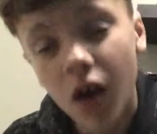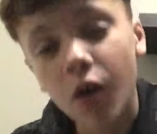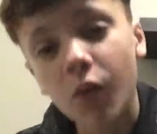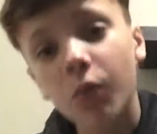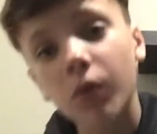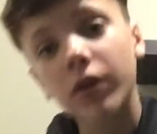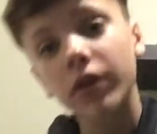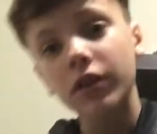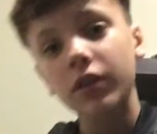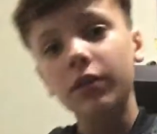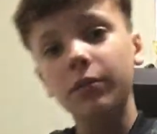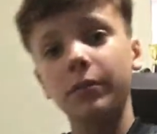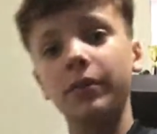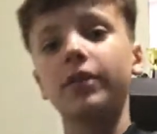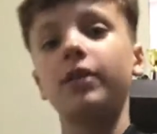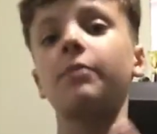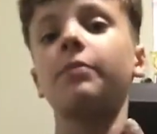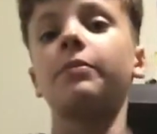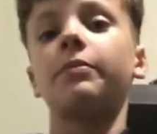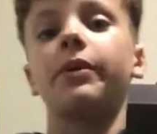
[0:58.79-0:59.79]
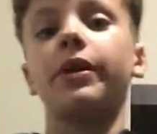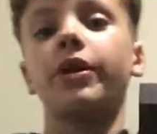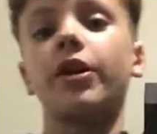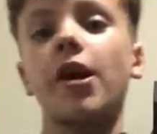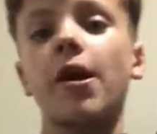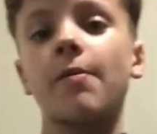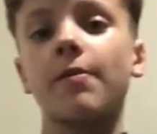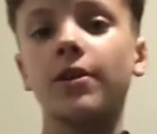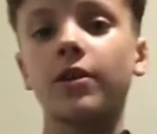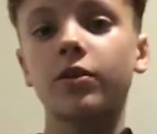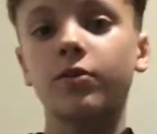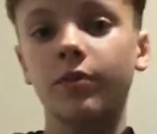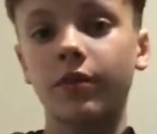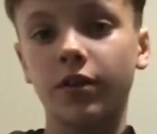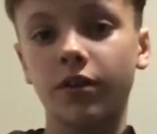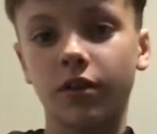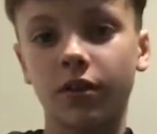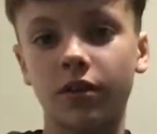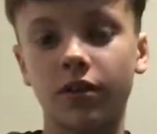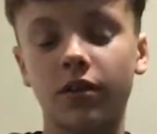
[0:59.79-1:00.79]
One of them is up at my grandma's
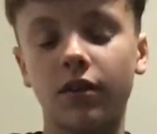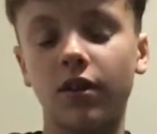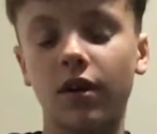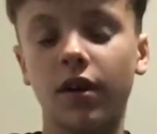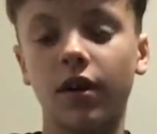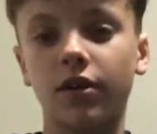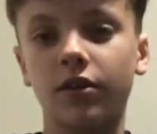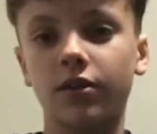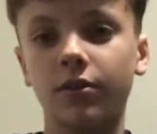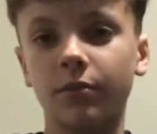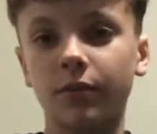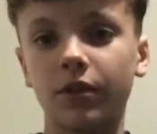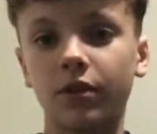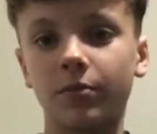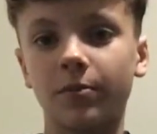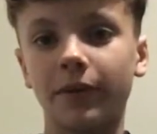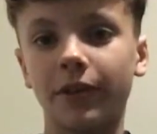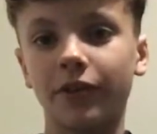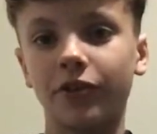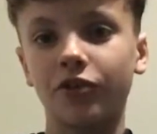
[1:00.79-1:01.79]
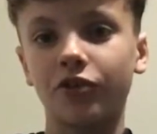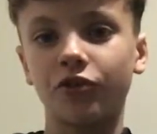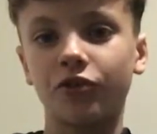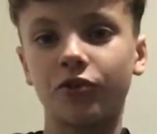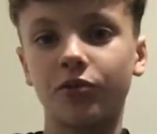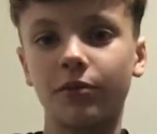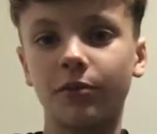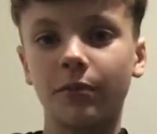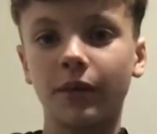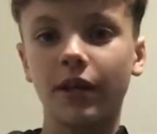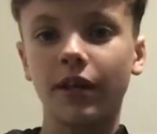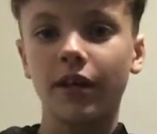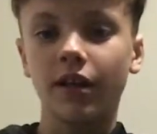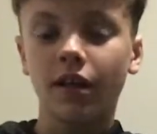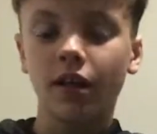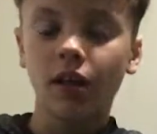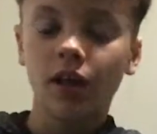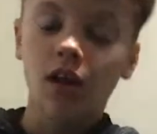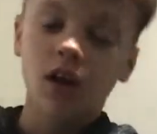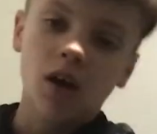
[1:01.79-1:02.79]
with some little parachutes we made,
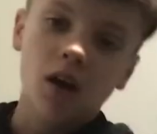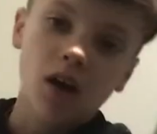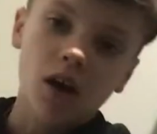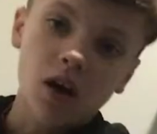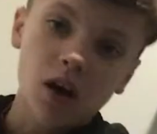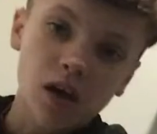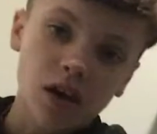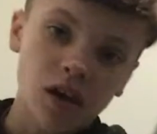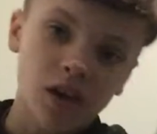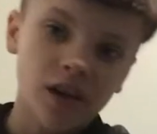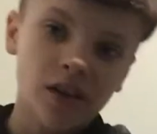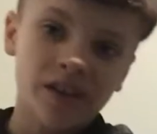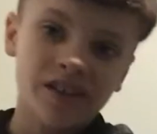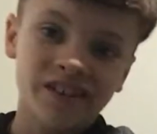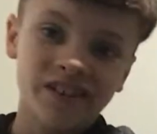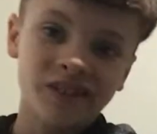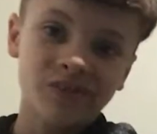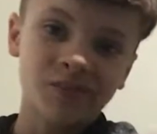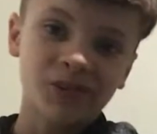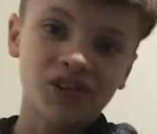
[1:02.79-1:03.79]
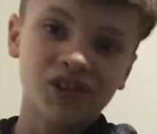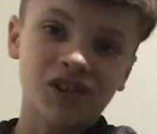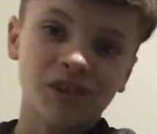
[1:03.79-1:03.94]
a small